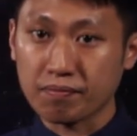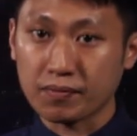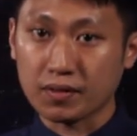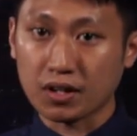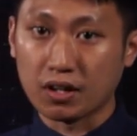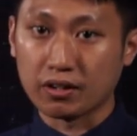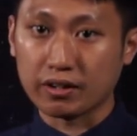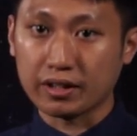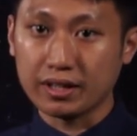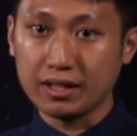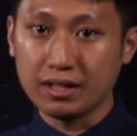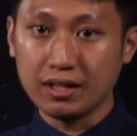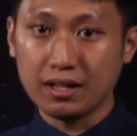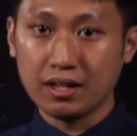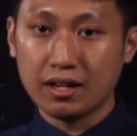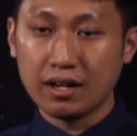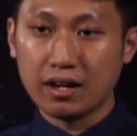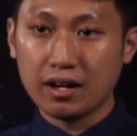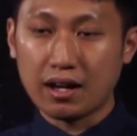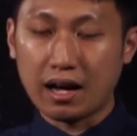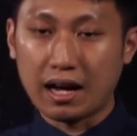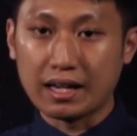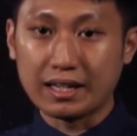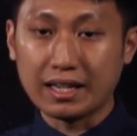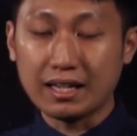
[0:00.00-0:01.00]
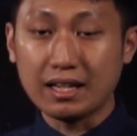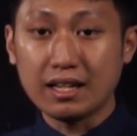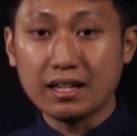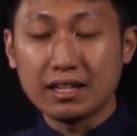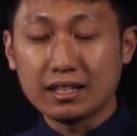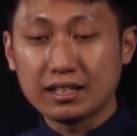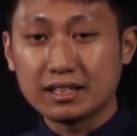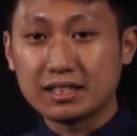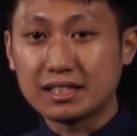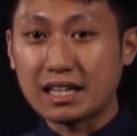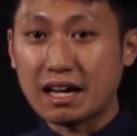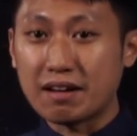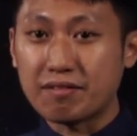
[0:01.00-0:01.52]
Okay, I think
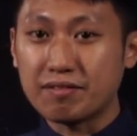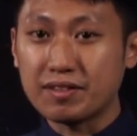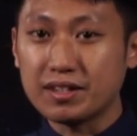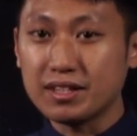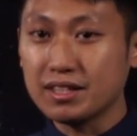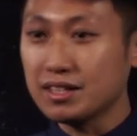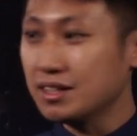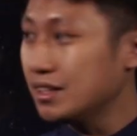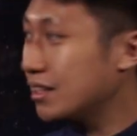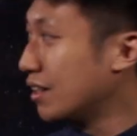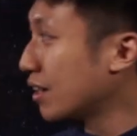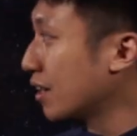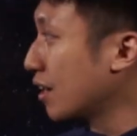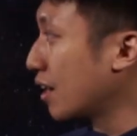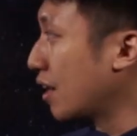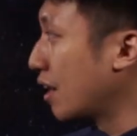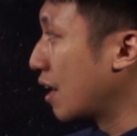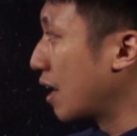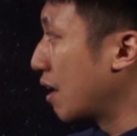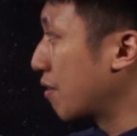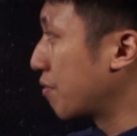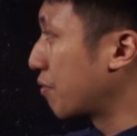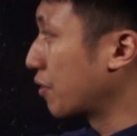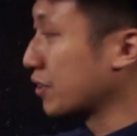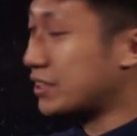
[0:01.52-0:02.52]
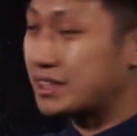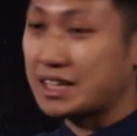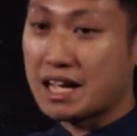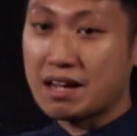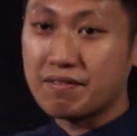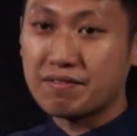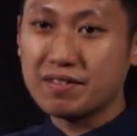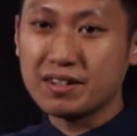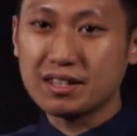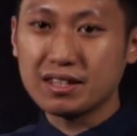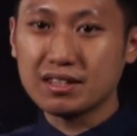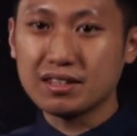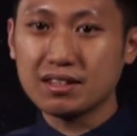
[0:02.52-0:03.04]
7 for
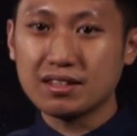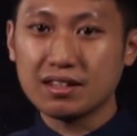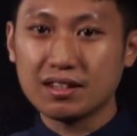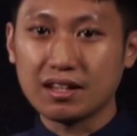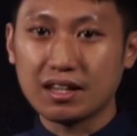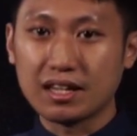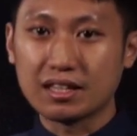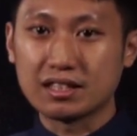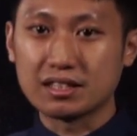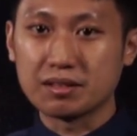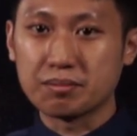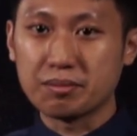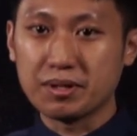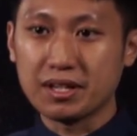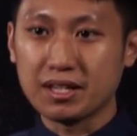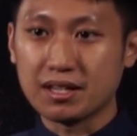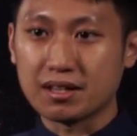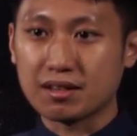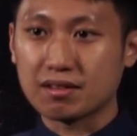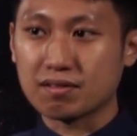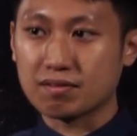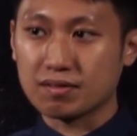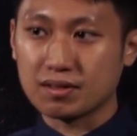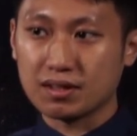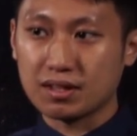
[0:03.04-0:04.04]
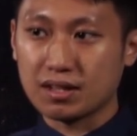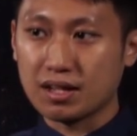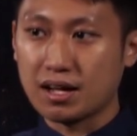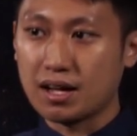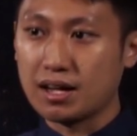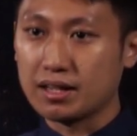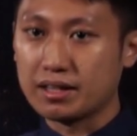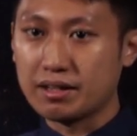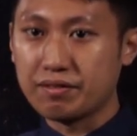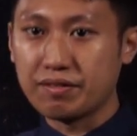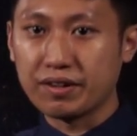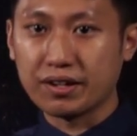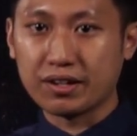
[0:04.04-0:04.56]
7 it's a bit
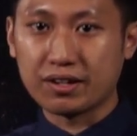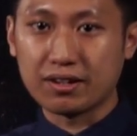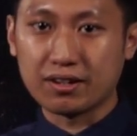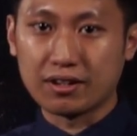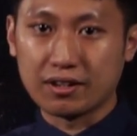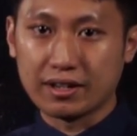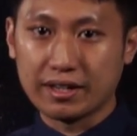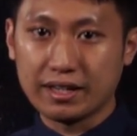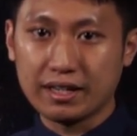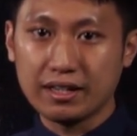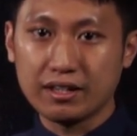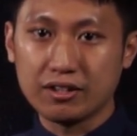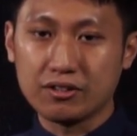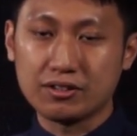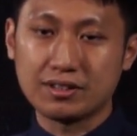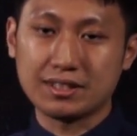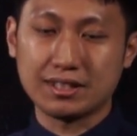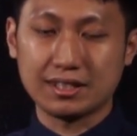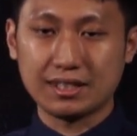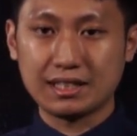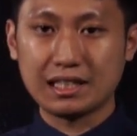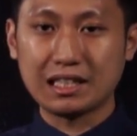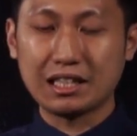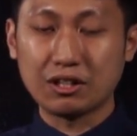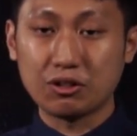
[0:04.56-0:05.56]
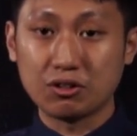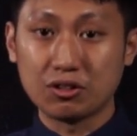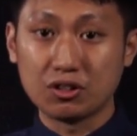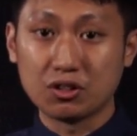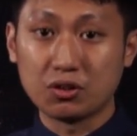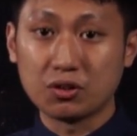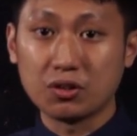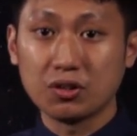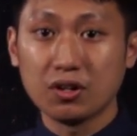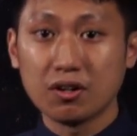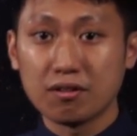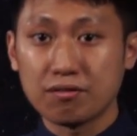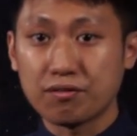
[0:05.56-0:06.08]
difficult already. You just need to
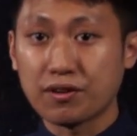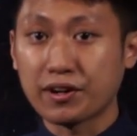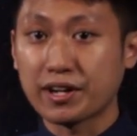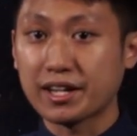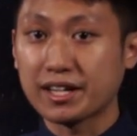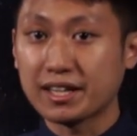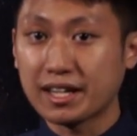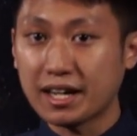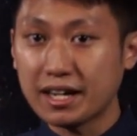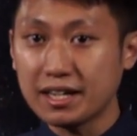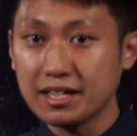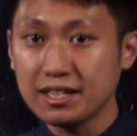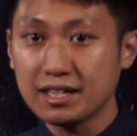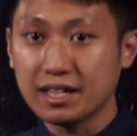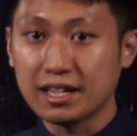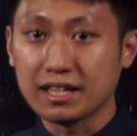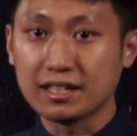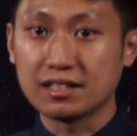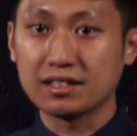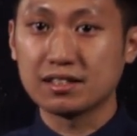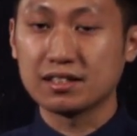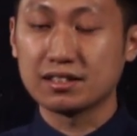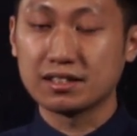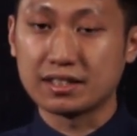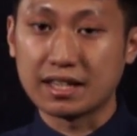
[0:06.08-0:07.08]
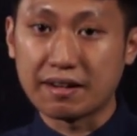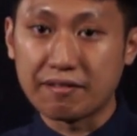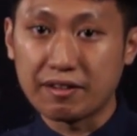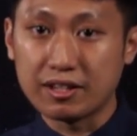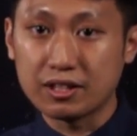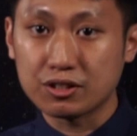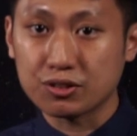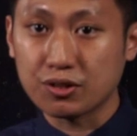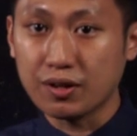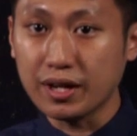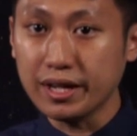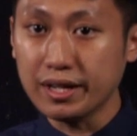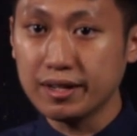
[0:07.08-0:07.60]
know 49 is 7
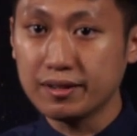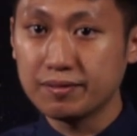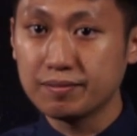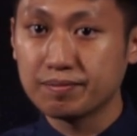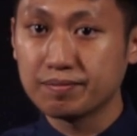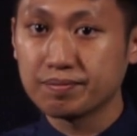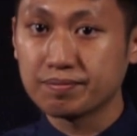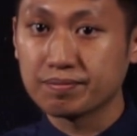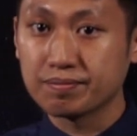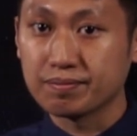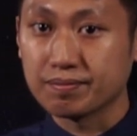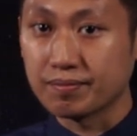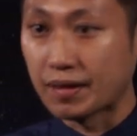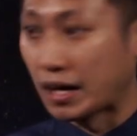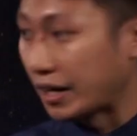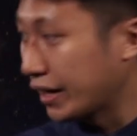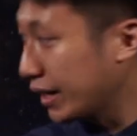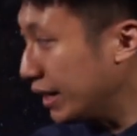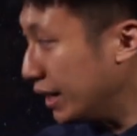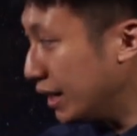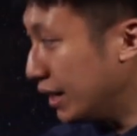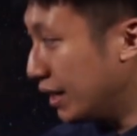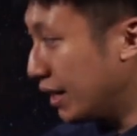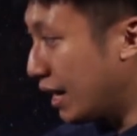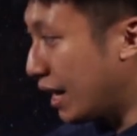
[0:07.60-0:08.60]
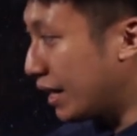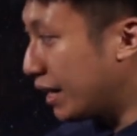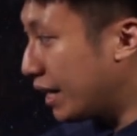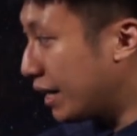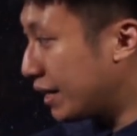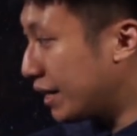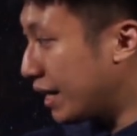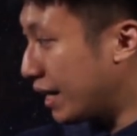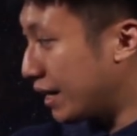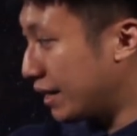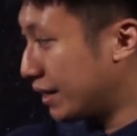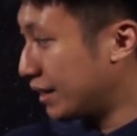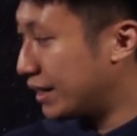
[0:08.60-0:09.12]
square. Okay, other than
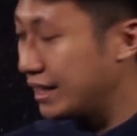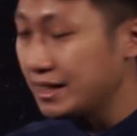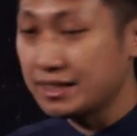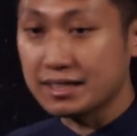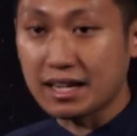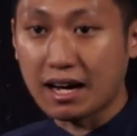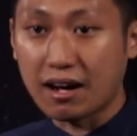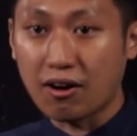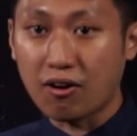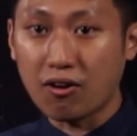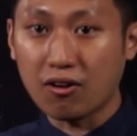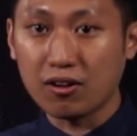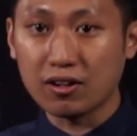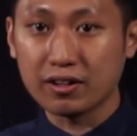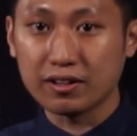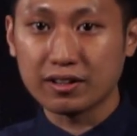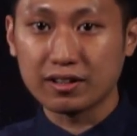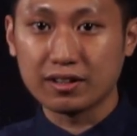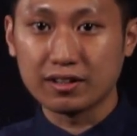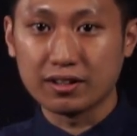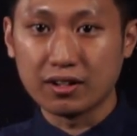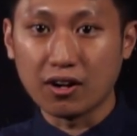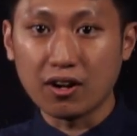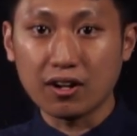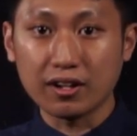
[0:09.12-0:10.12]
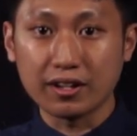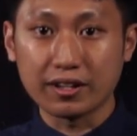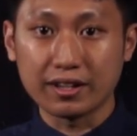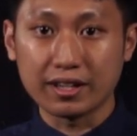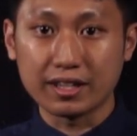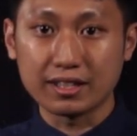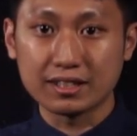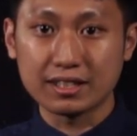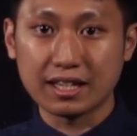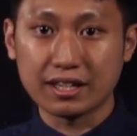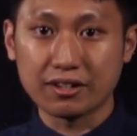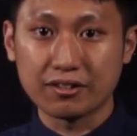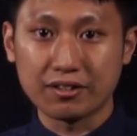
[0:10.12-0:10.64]
that, these are all the
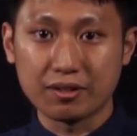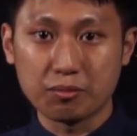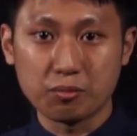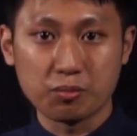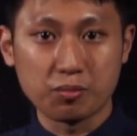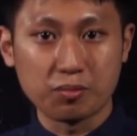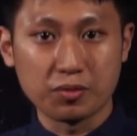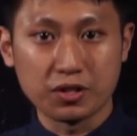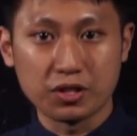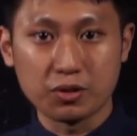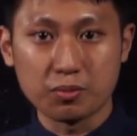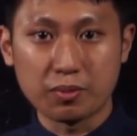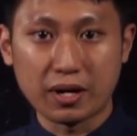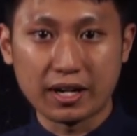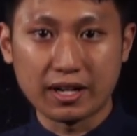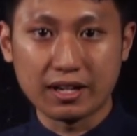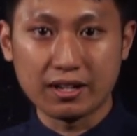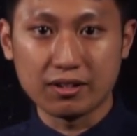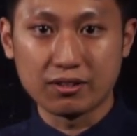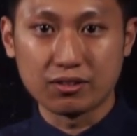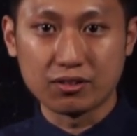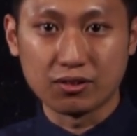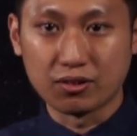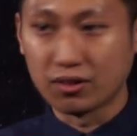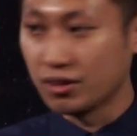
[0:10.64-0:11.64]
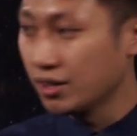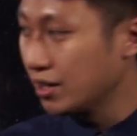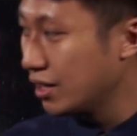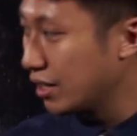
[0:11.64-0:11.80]
things that you might need to know.